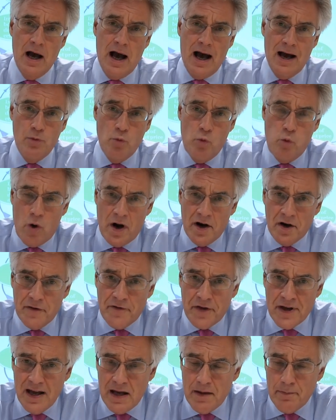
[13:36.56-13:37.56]
And one
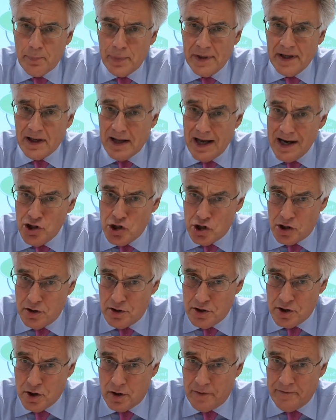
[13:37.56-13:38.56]
of the
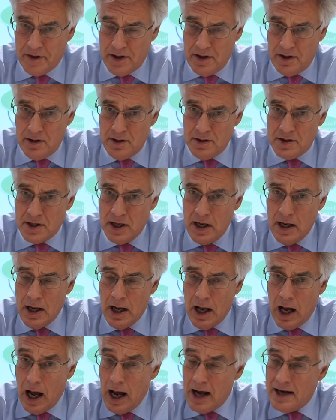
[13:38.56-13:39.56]
implications of these,
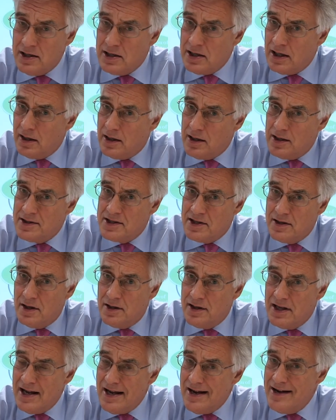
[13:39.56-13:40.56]
I think, is
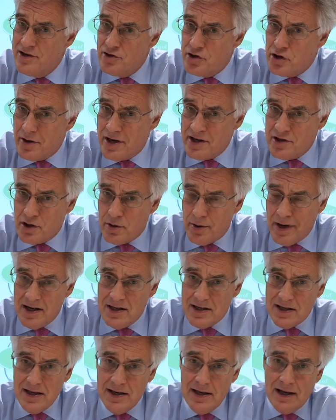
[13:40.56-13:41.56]
that the interest
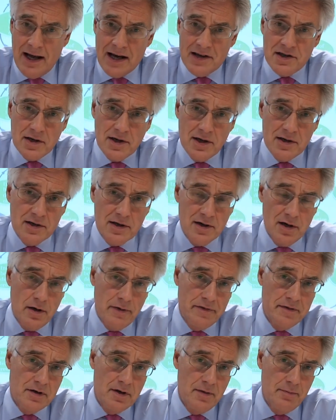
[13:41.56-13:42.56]
rate elasticity
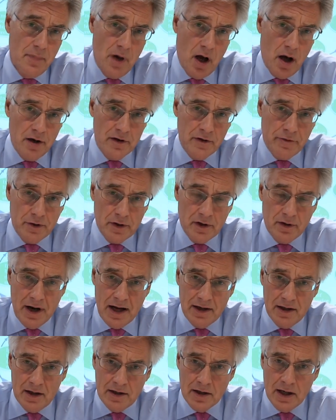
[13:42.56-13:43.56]
of demand for
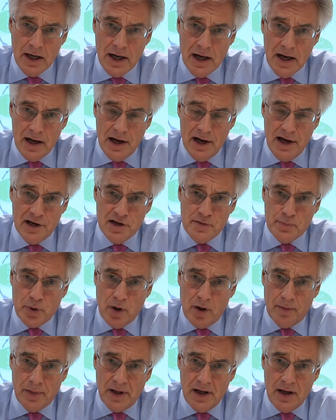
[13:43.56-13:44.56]
credit is
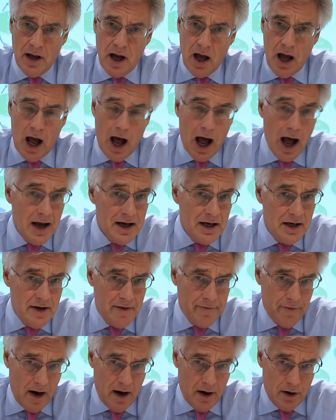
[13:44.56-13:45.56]
probably highly
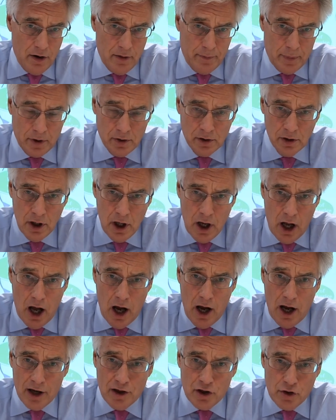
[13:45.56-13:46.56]
variable
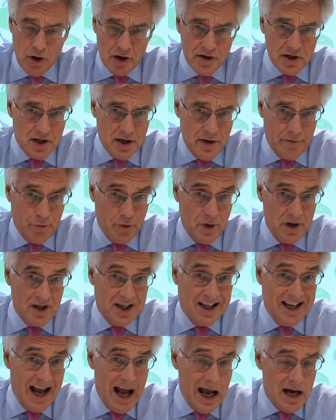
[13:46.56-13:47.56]
across
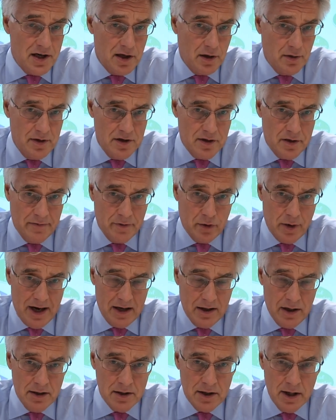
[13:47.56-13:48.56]
different categories of
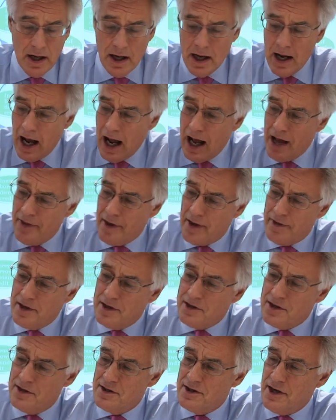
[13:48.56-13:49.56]
credit, and that
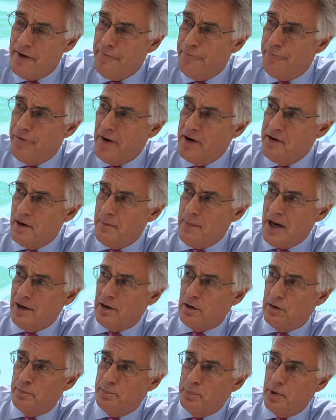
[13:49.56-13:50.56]
this is a
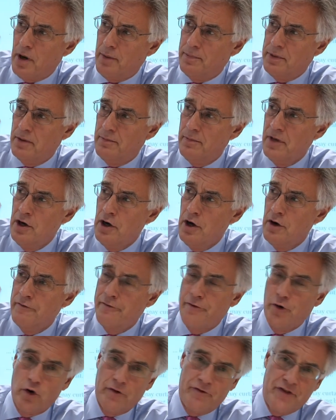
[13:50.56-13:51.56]
fundamental problem
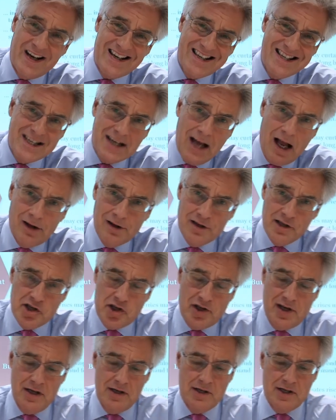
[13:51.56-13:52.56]
for
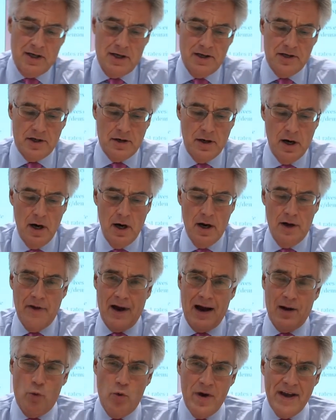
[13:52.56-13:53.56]
Wicksell's thesis
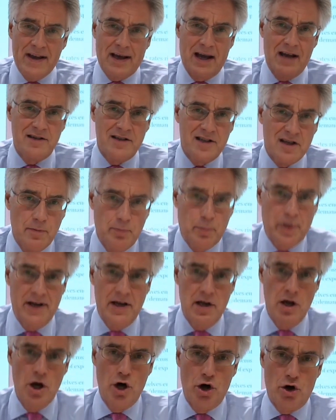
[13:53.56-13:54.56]
that we can
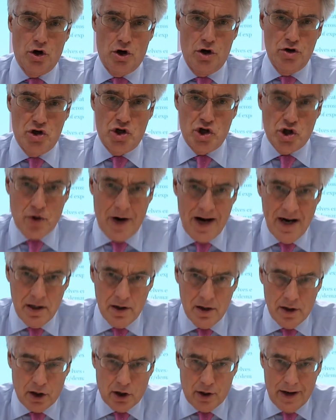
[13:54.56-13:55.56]
simply
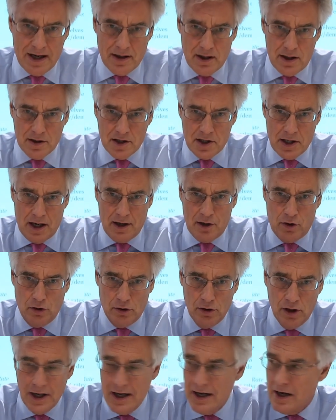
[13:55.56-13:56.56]
constrain the credit
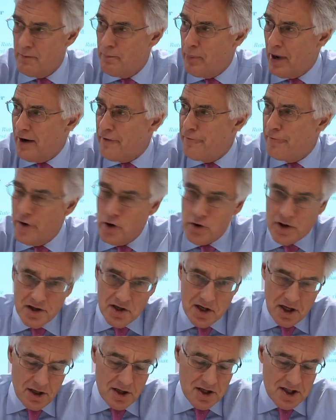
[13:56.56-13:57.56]
cycle by
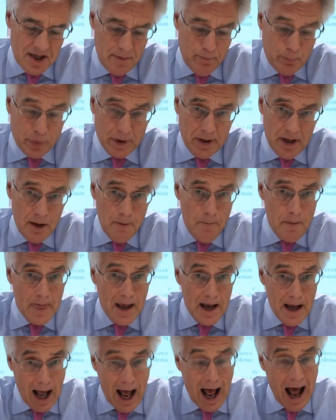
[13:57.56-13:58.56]
focusing simply,
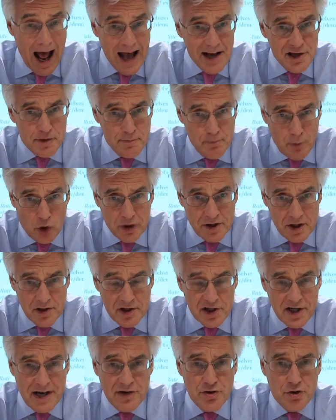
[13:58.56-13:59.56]
as modern
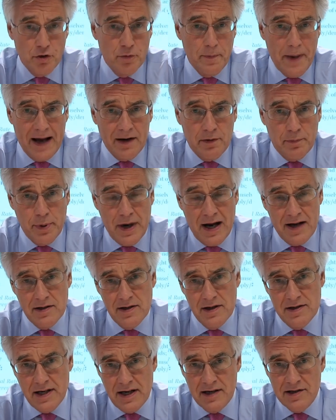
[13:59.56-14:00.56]
central bank
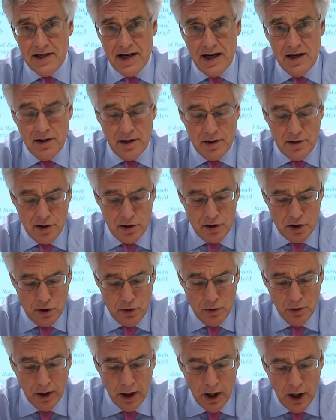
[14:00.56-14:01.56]
practice has tended to
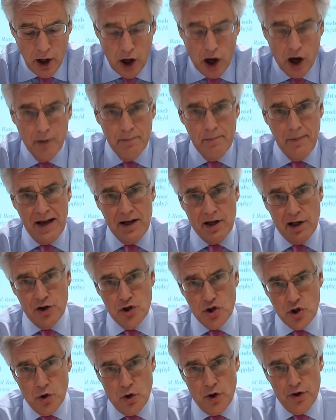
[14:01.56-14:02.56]
do, on making
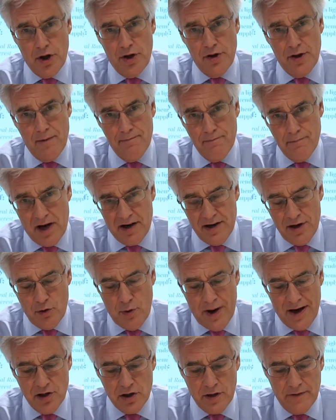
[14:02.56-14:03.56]
sure that the money
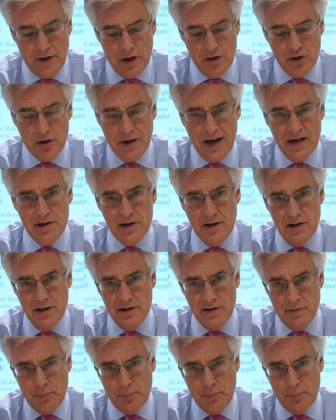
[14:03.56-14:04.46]
rate of interest is